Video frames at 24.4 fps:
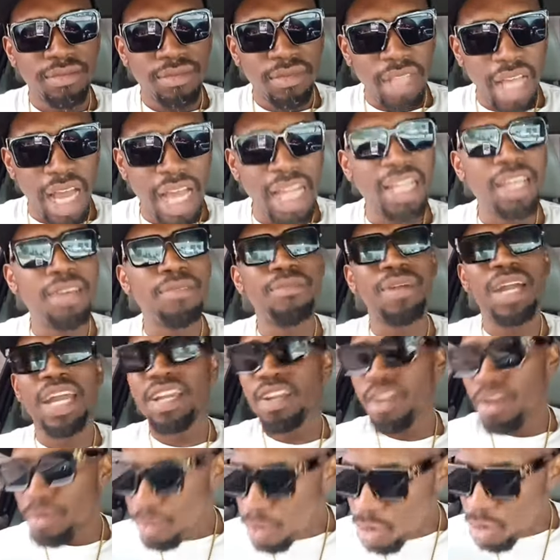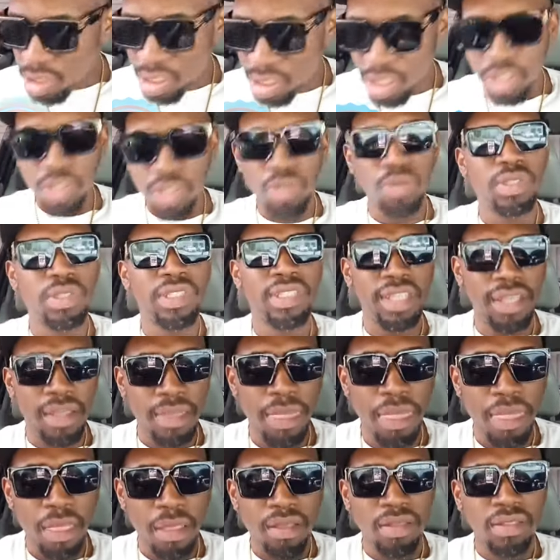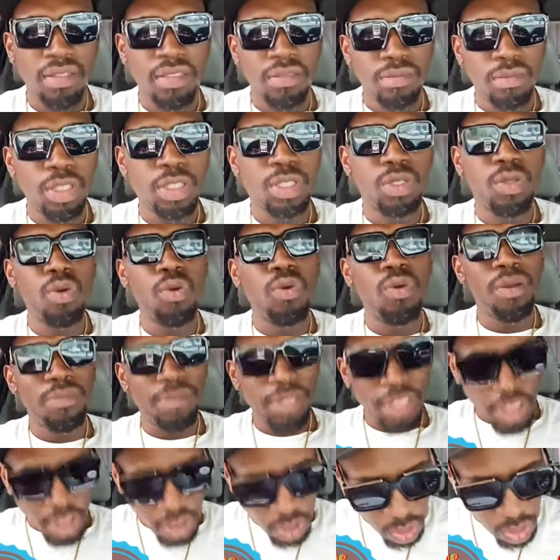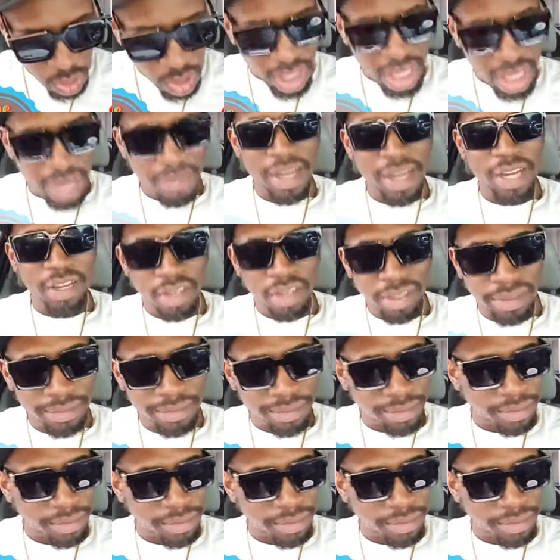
And they might go Bossy Tuesday. But two when me sure them a go